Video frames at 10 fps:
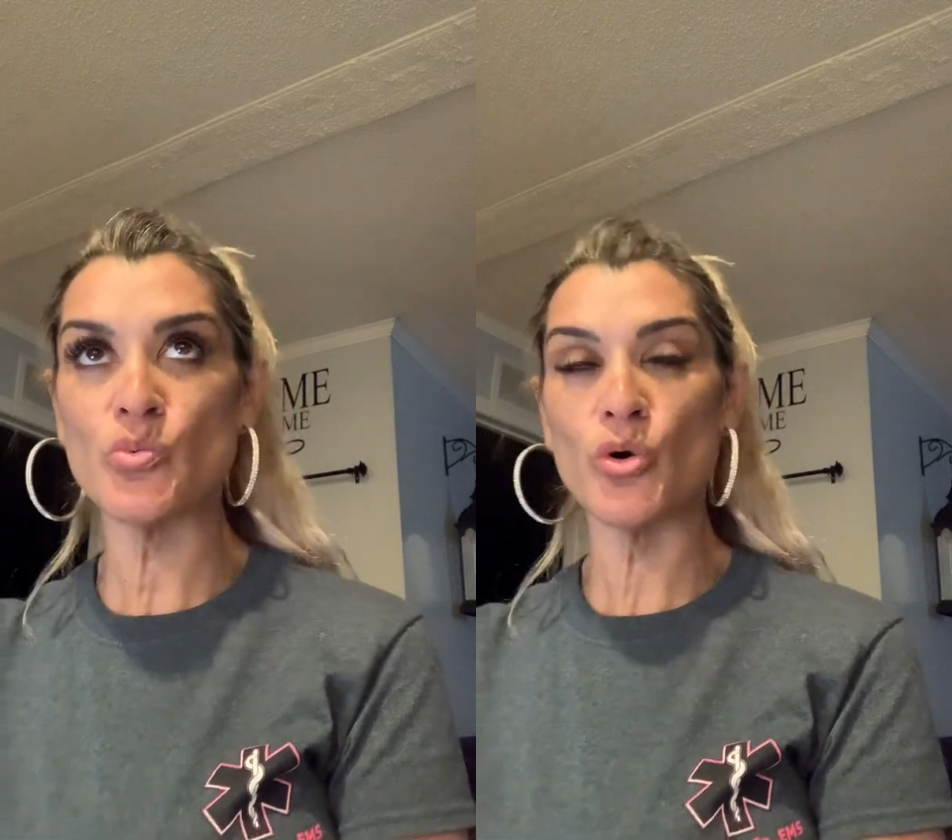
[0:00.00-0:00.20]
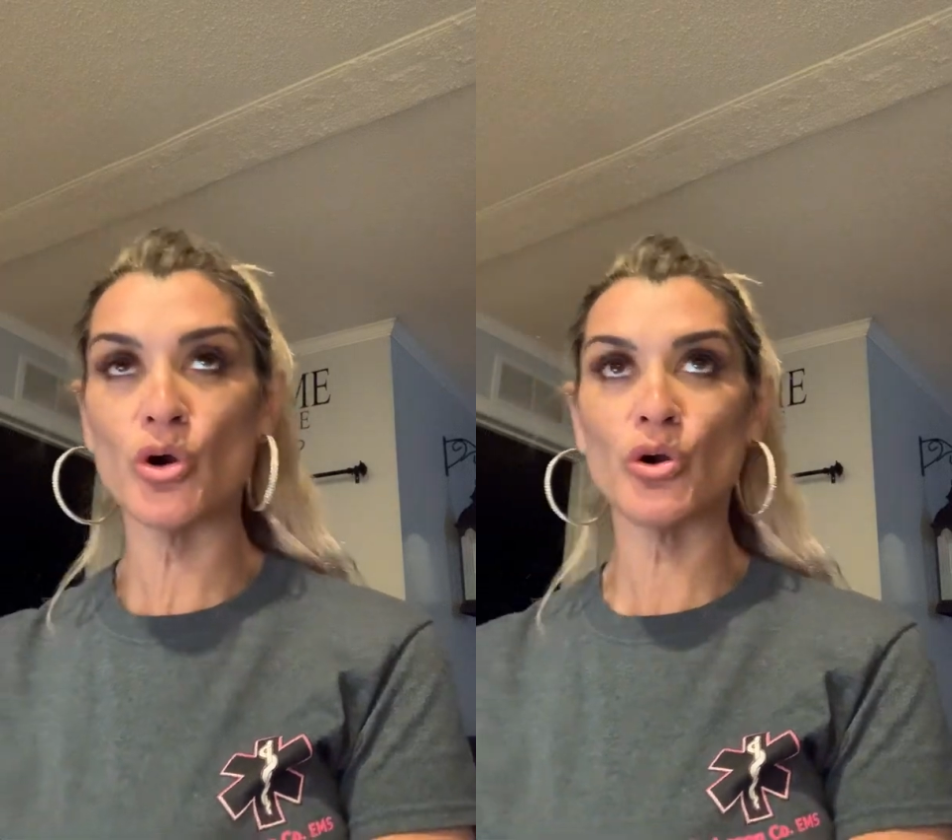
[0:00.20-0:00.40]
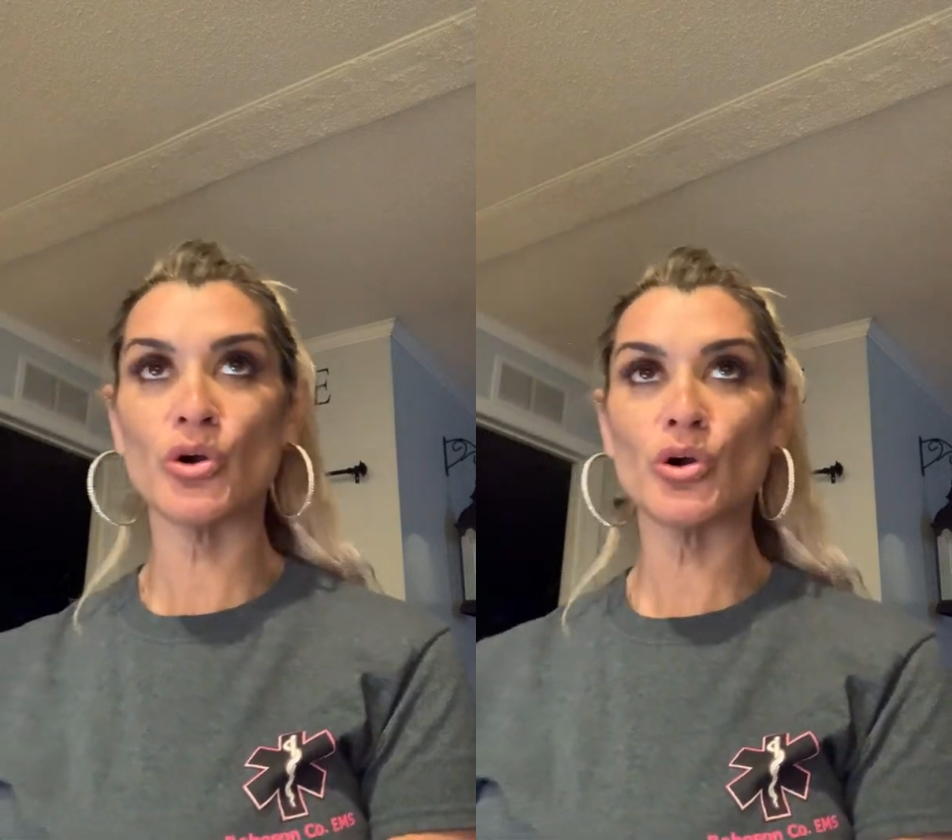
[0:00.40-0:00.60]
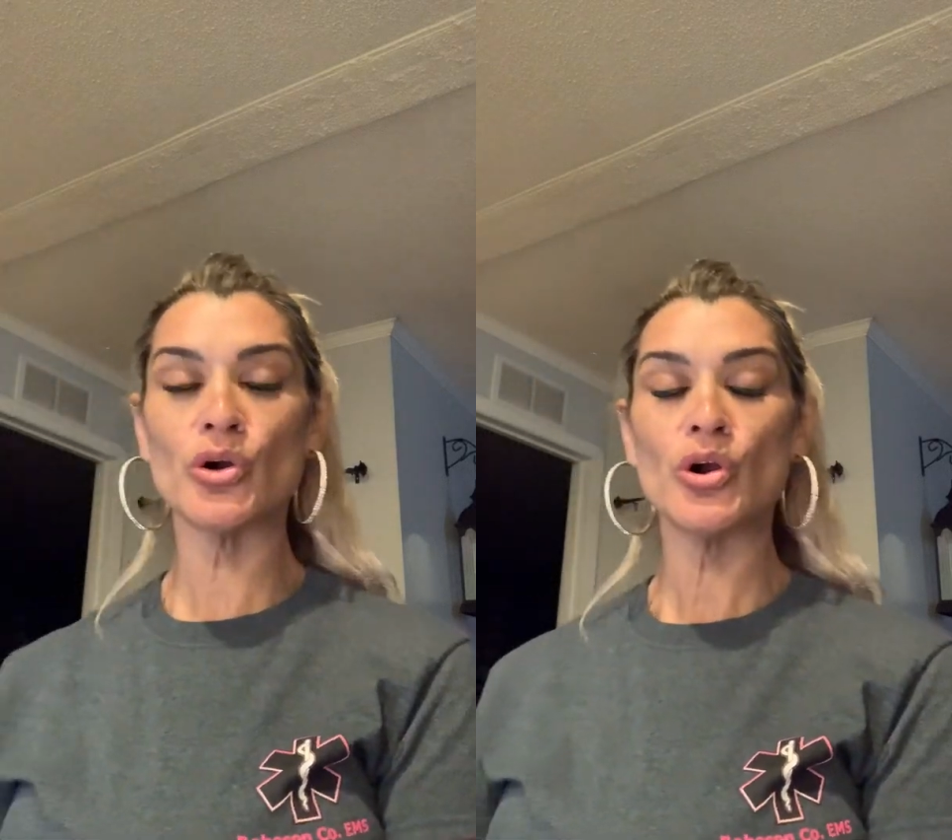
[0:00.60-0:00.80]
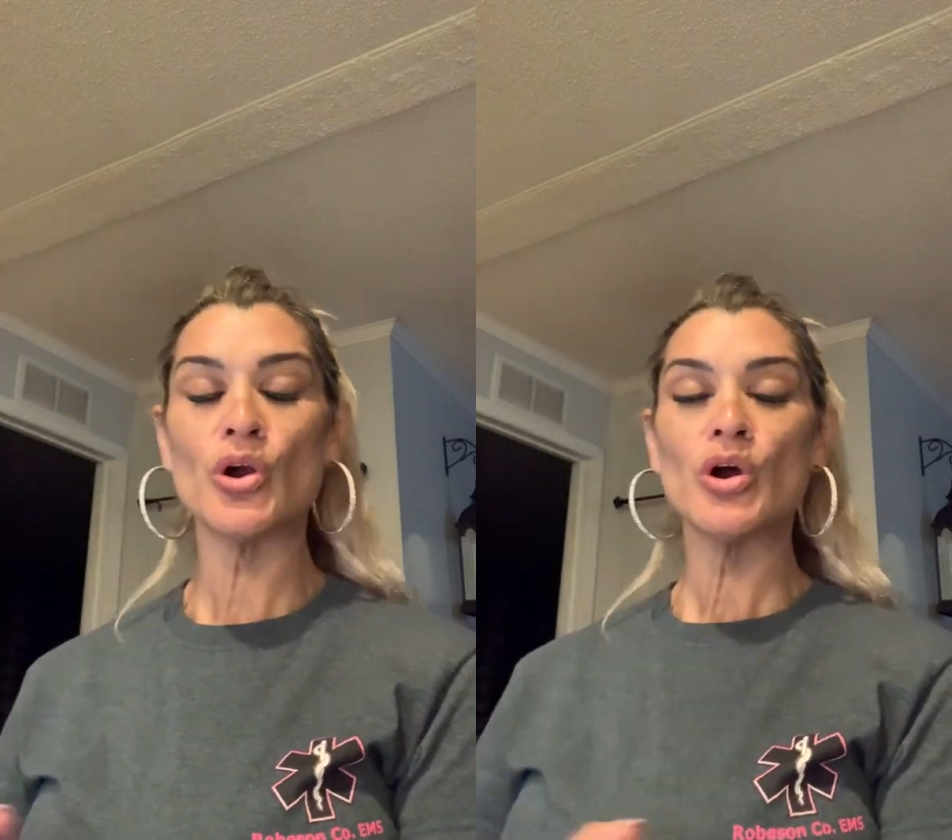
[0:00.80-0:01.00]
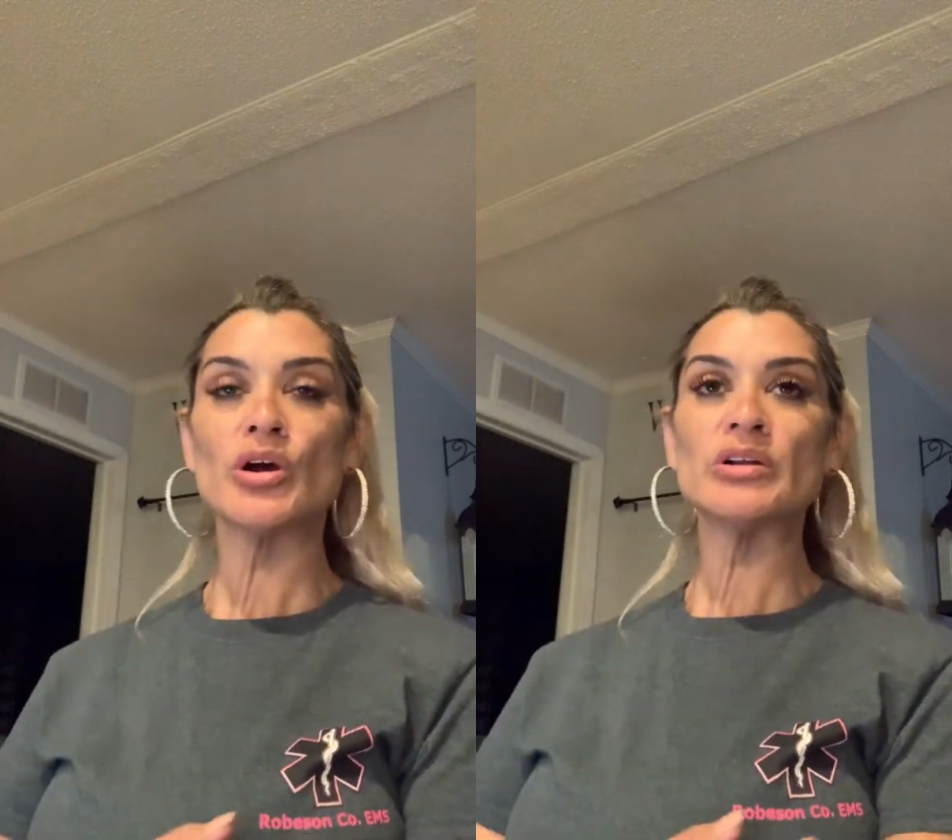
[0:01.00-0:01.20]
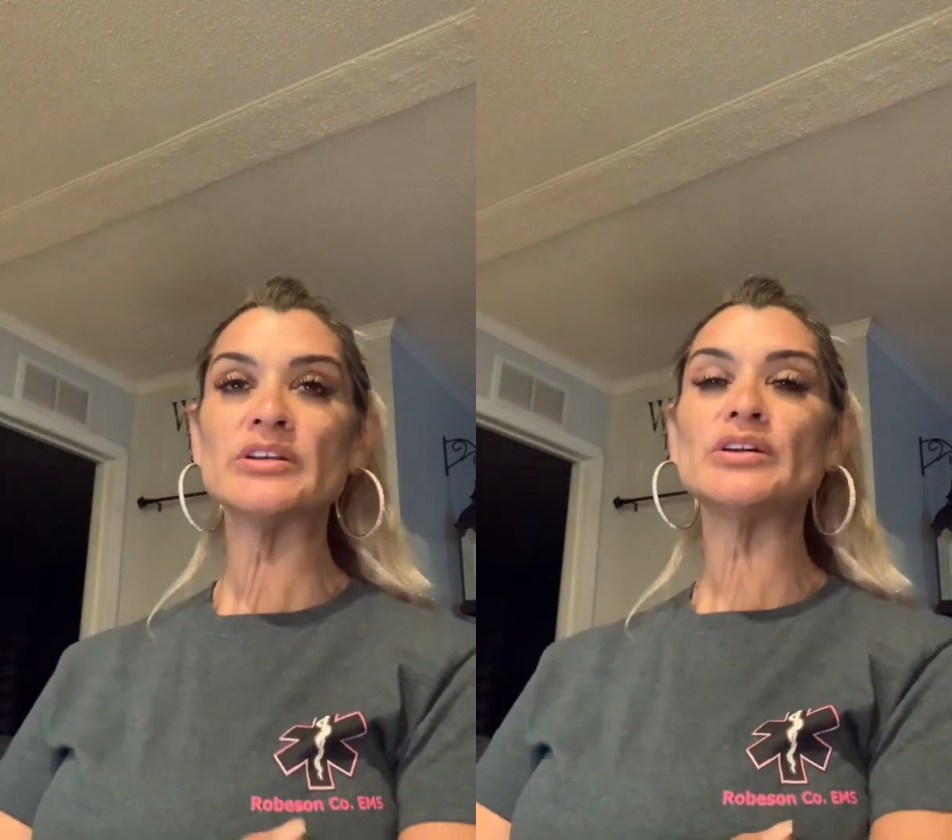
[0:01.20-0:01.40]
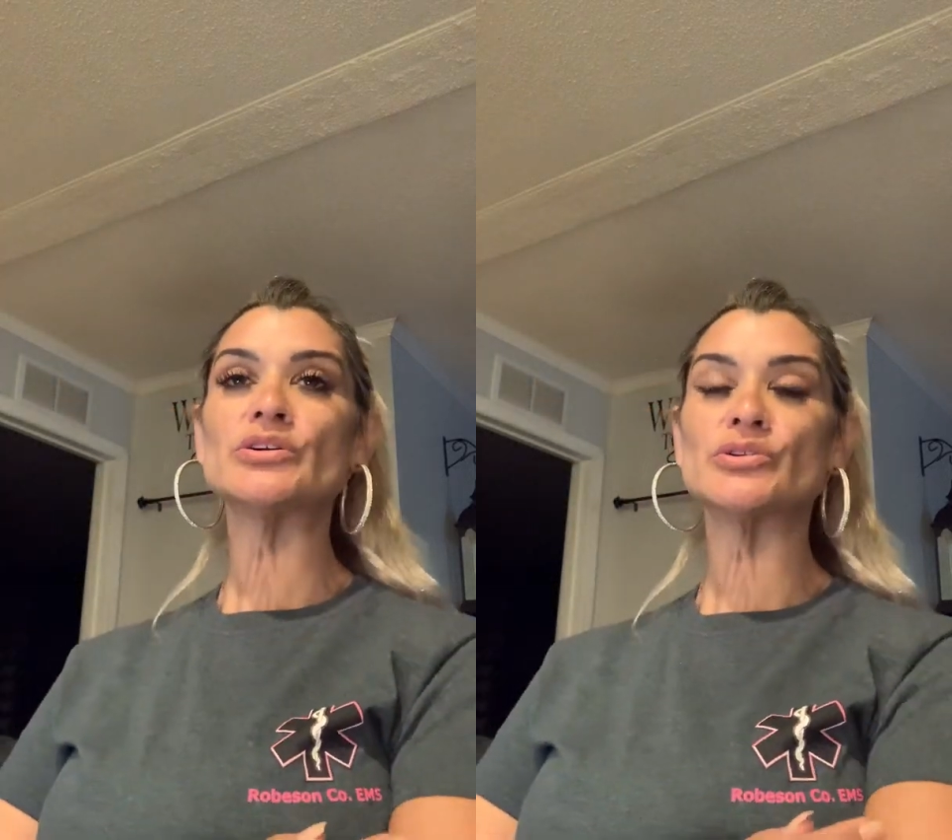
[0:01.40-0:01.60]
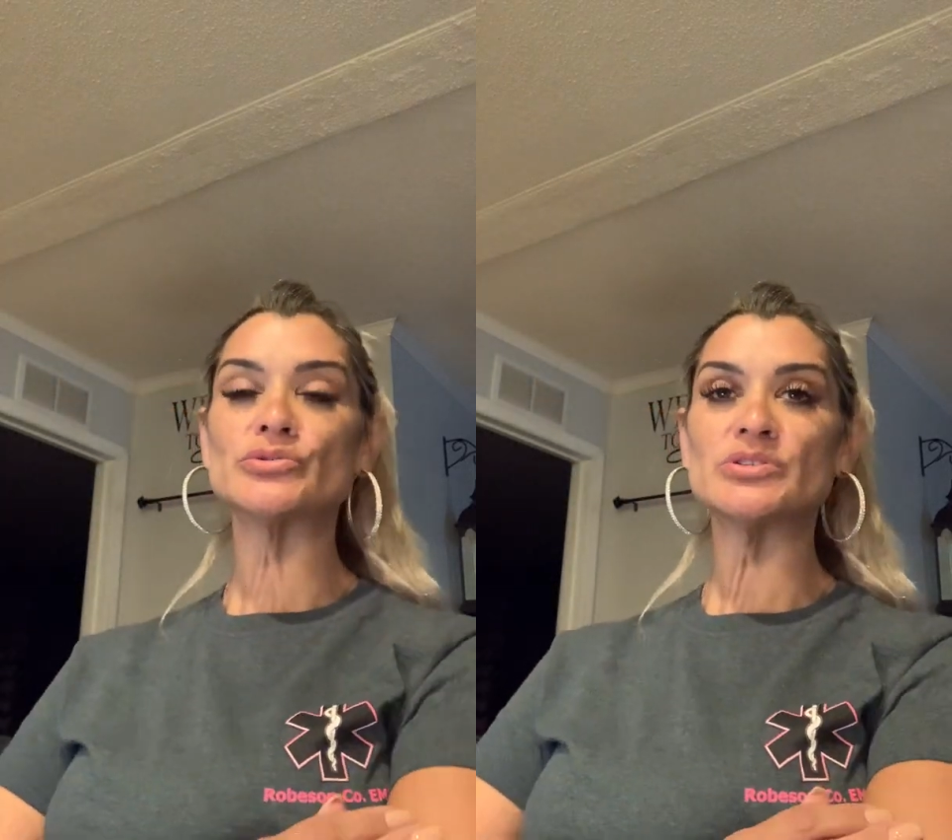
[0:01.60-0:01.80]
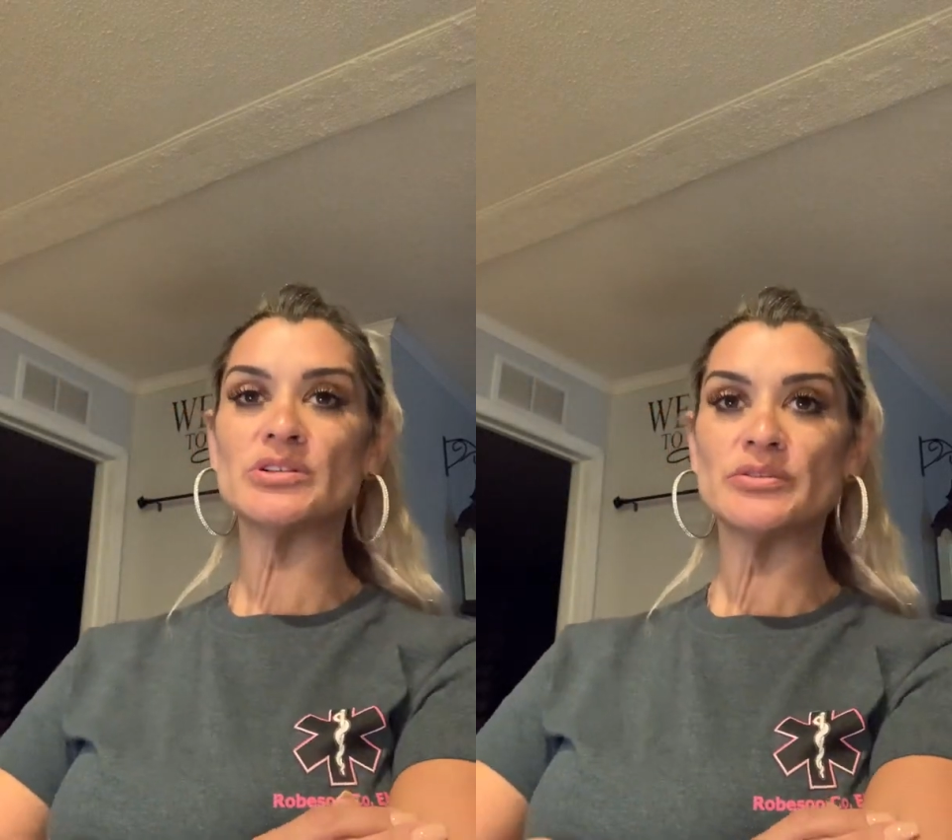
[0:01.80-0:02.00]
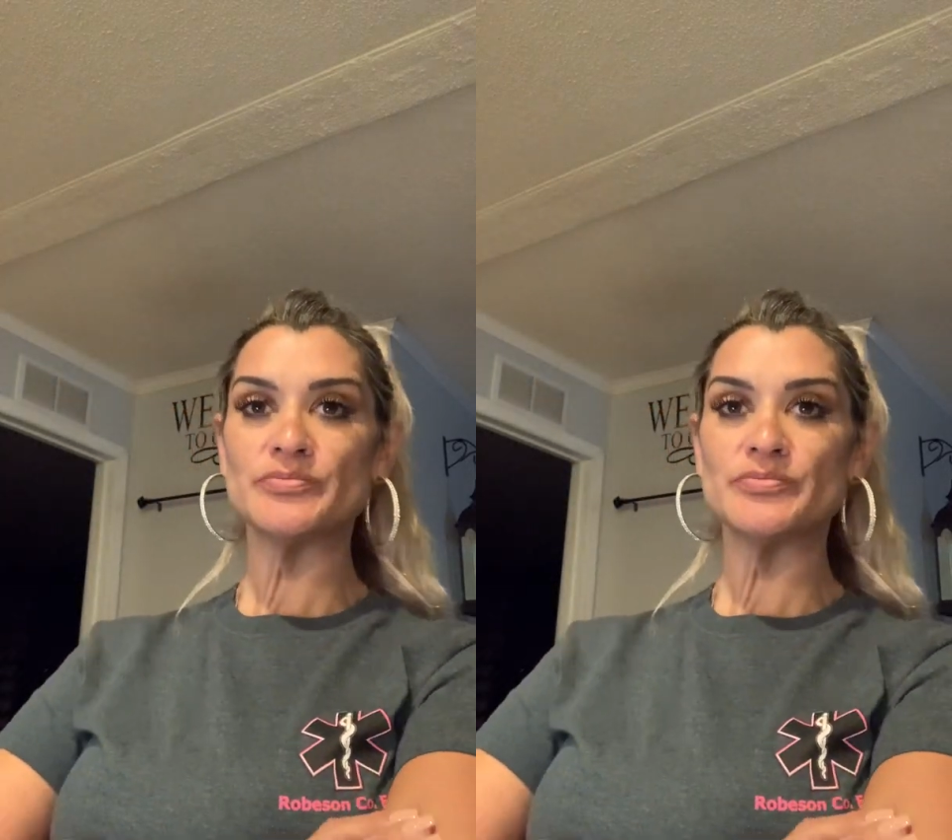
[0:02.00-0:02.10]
were cleared